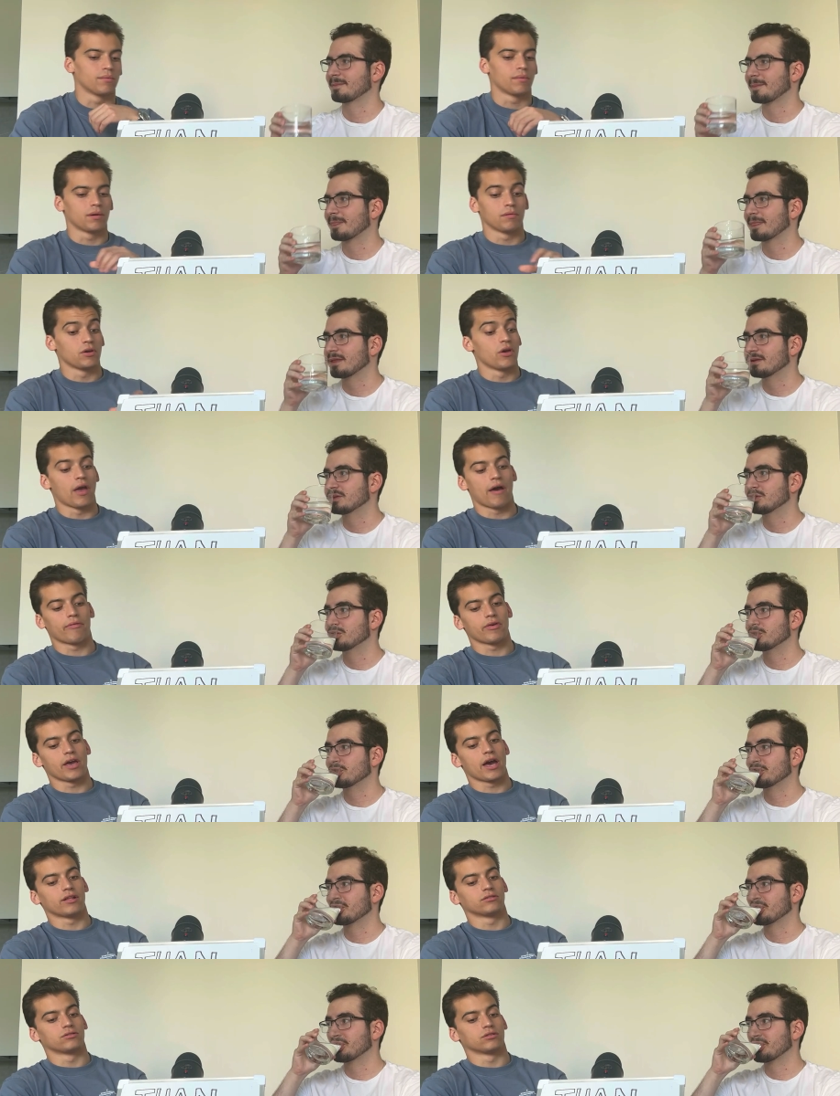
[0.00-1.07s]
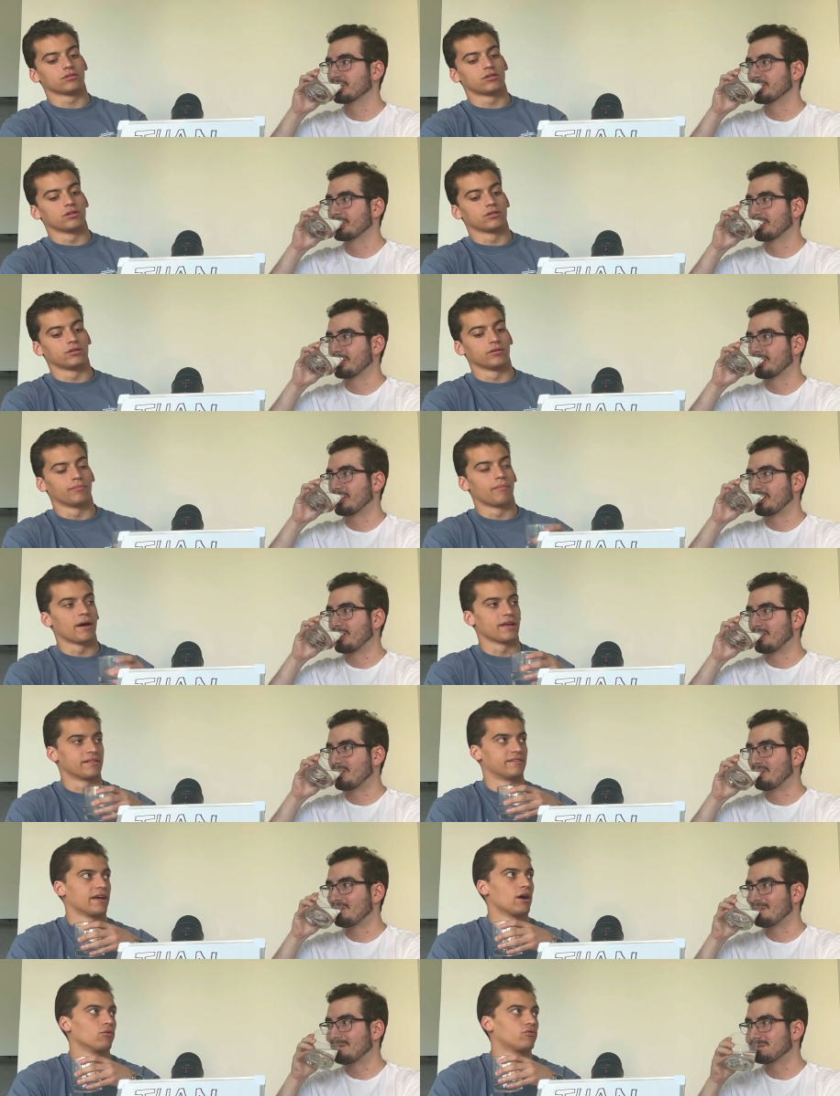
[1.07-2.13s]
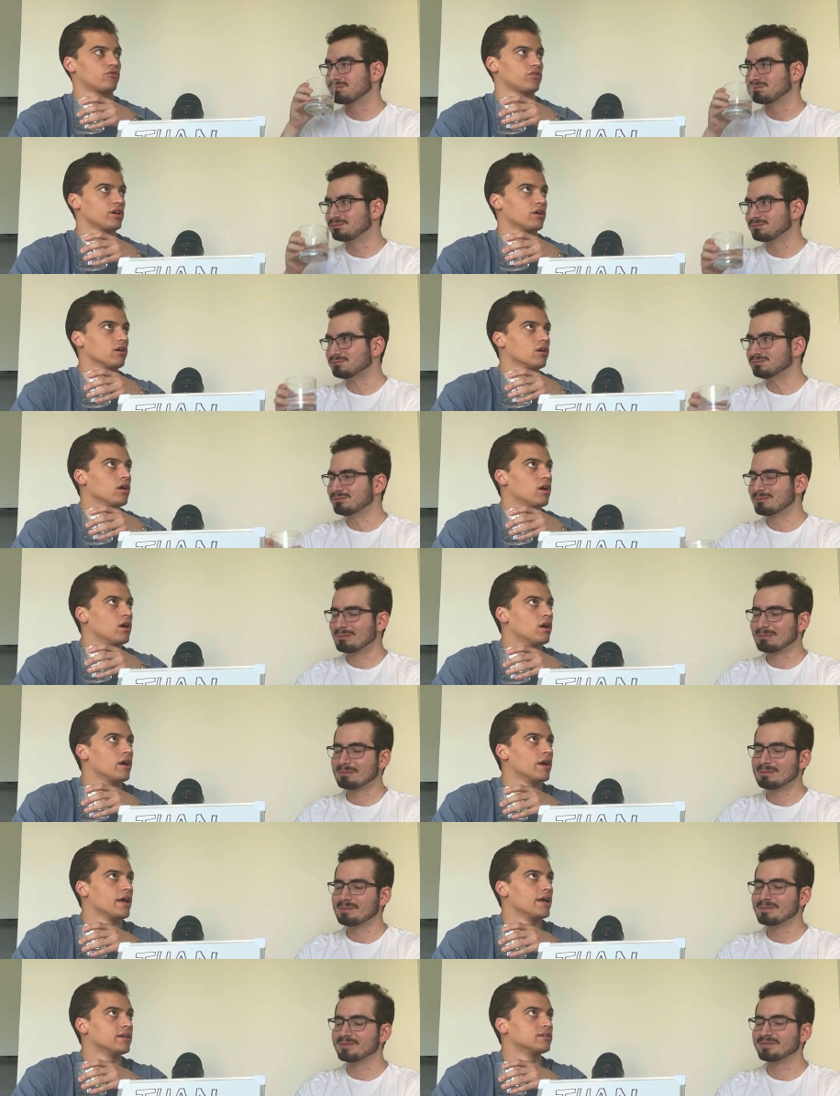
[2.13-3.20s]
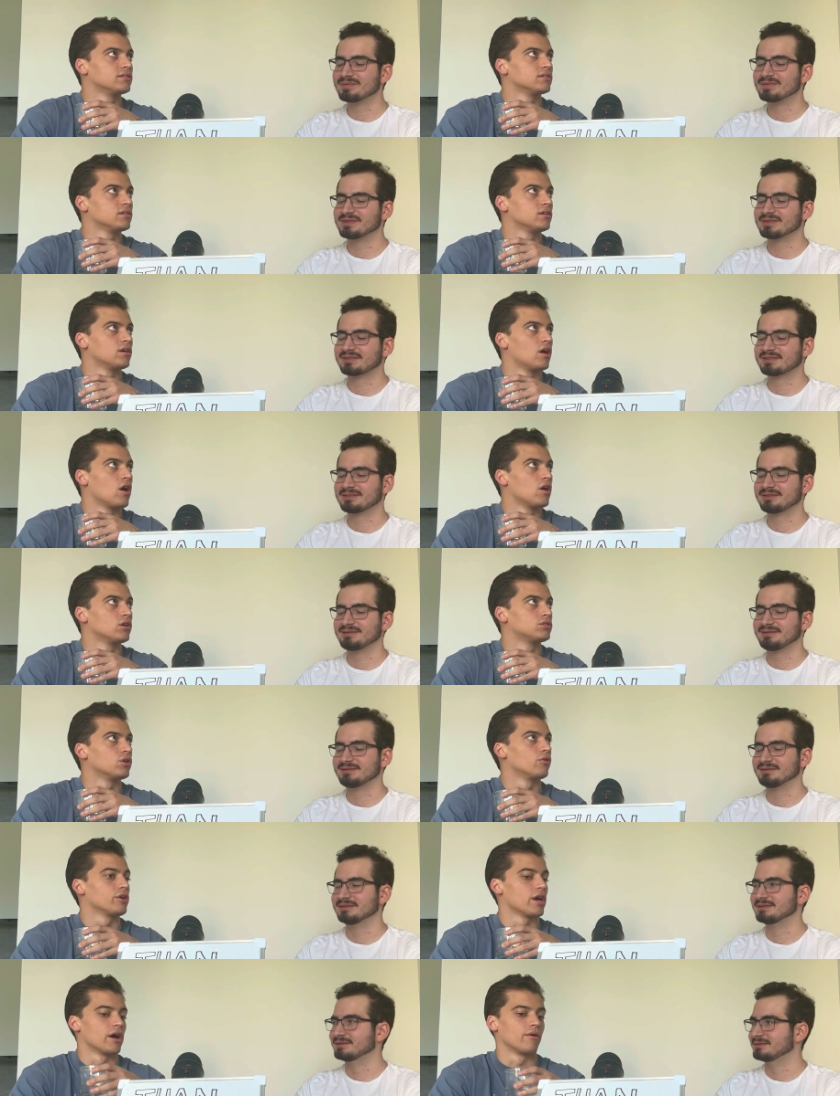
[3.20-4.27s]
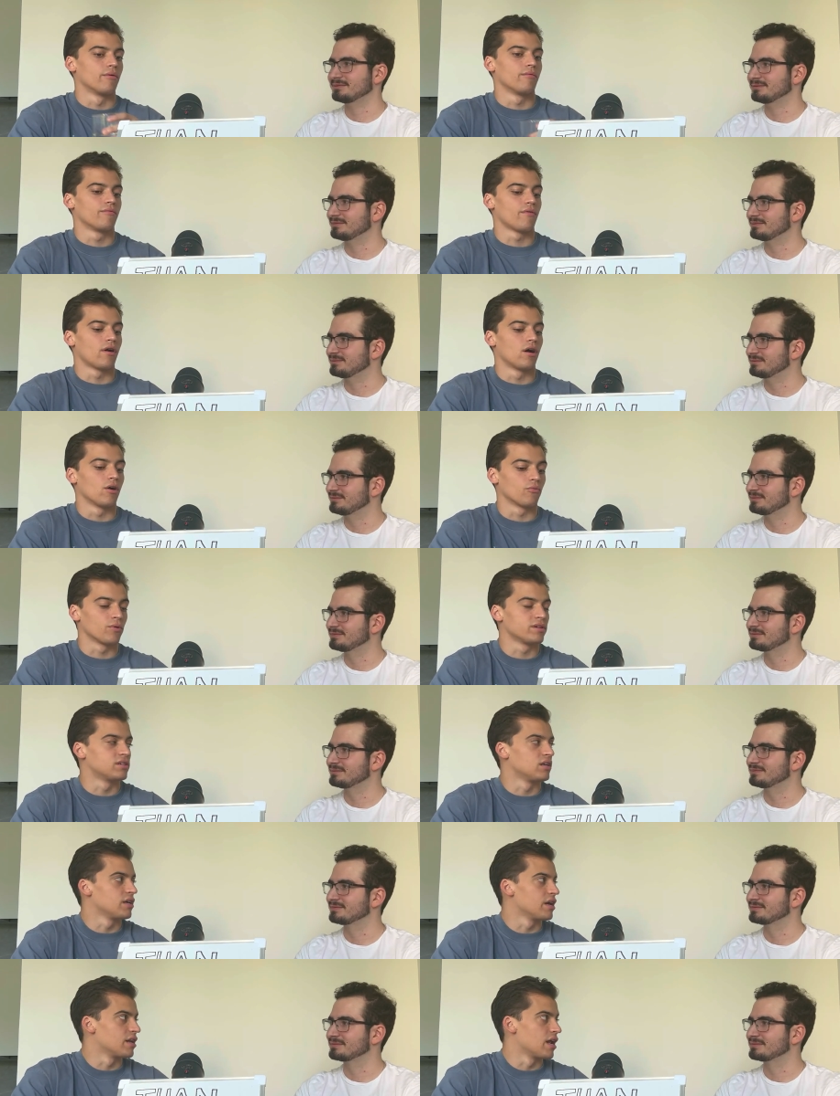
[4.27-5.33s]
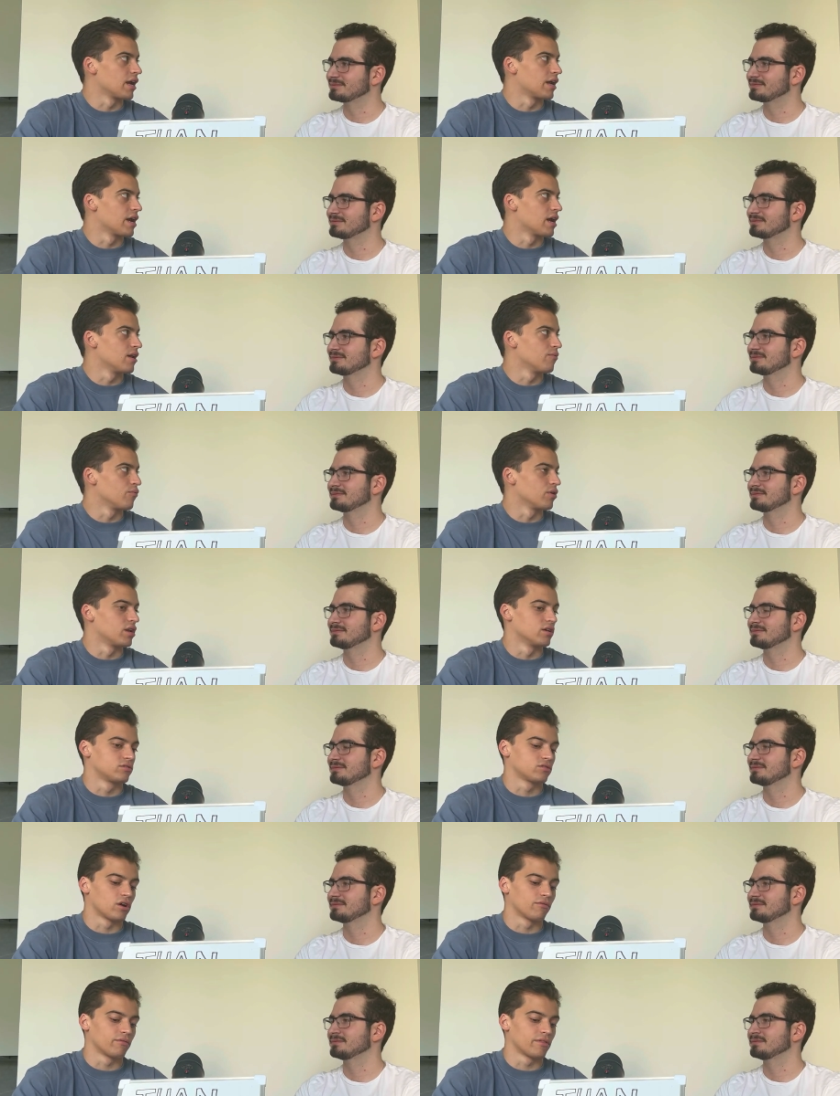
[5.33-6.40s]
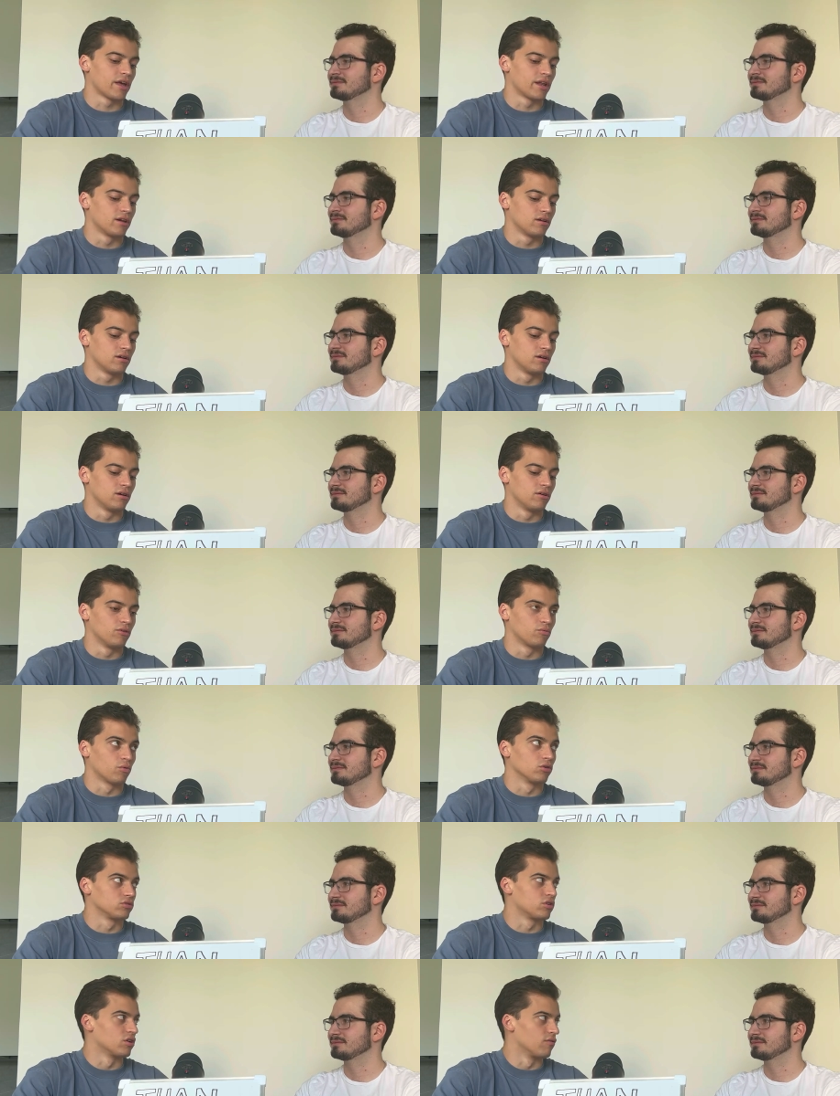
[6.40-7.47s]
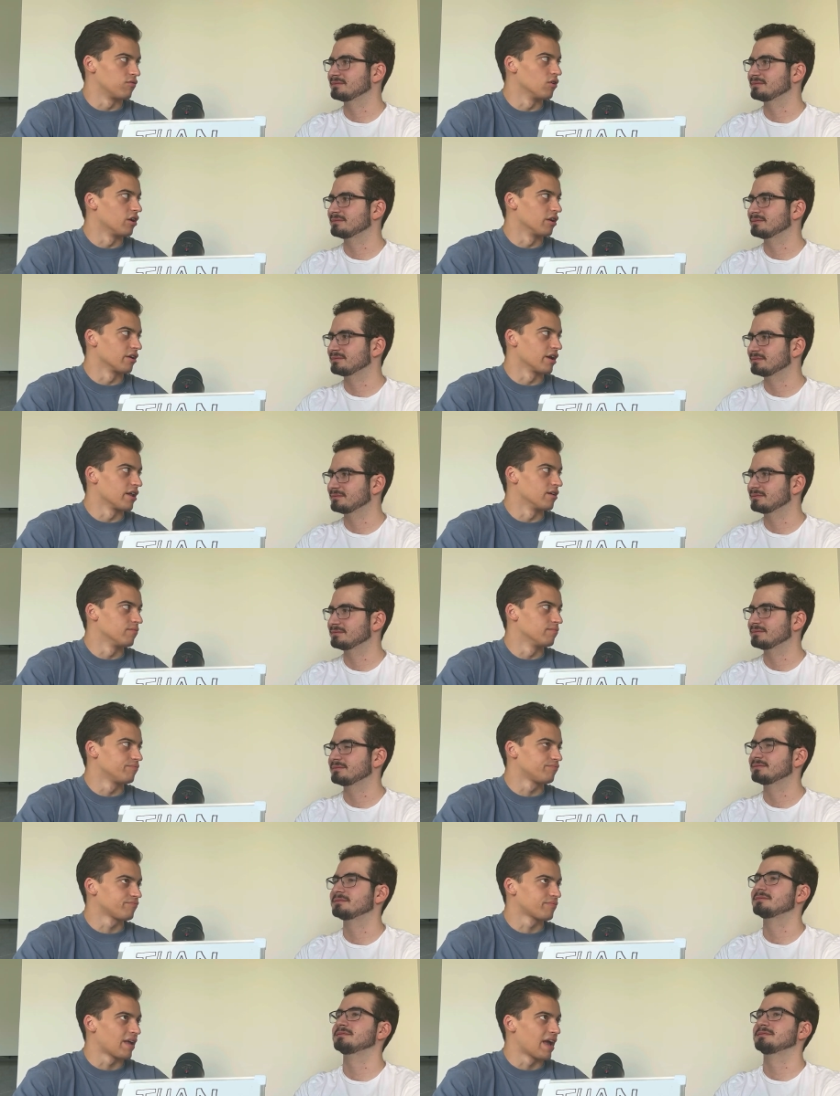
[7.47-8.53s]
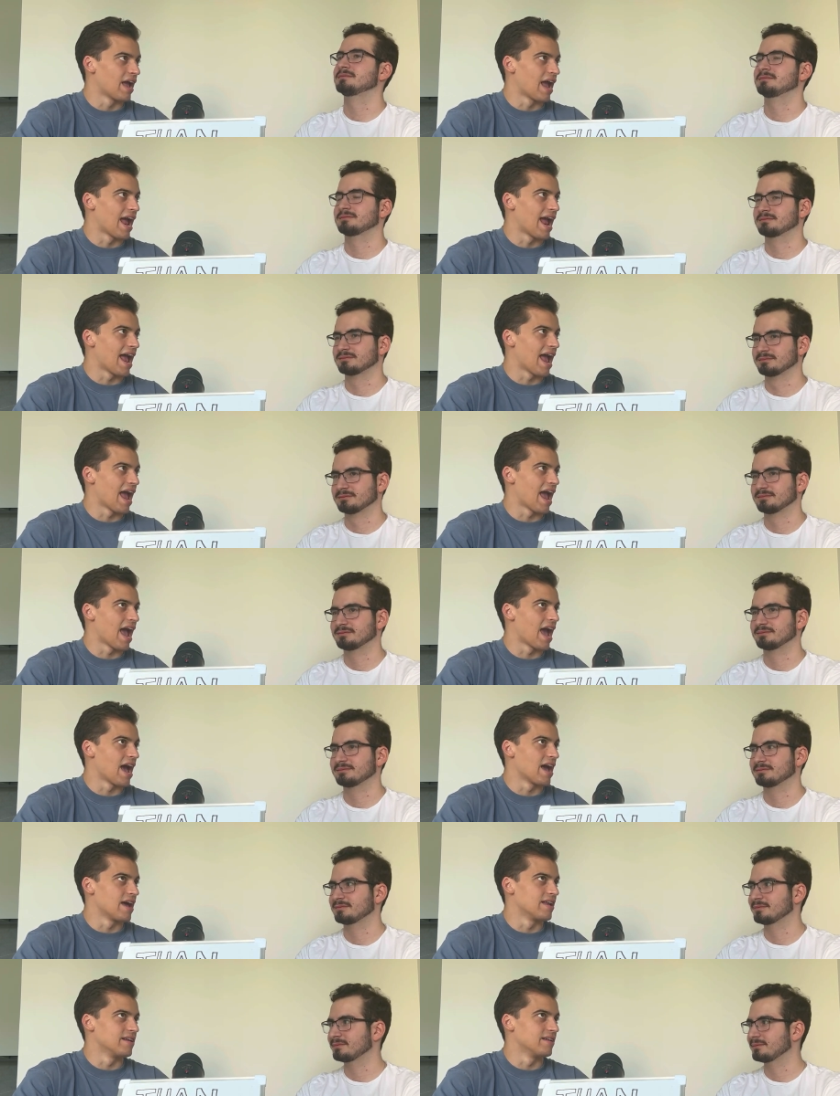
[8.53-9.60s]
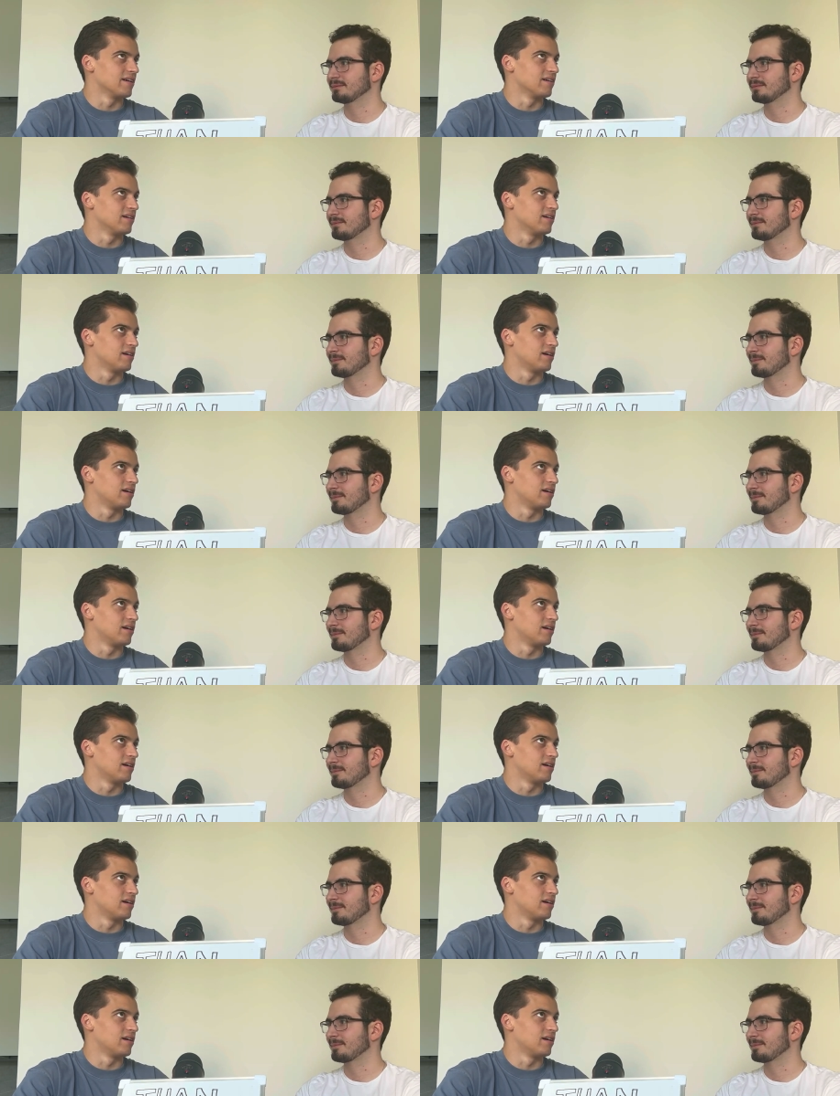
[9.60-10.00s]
Speaker 1: and maybe you have the answer to, to my doubts here, is so yeah. Uh, recently in Egghead, we discovered that uh, the world's gonna flood again, mm-hmm. and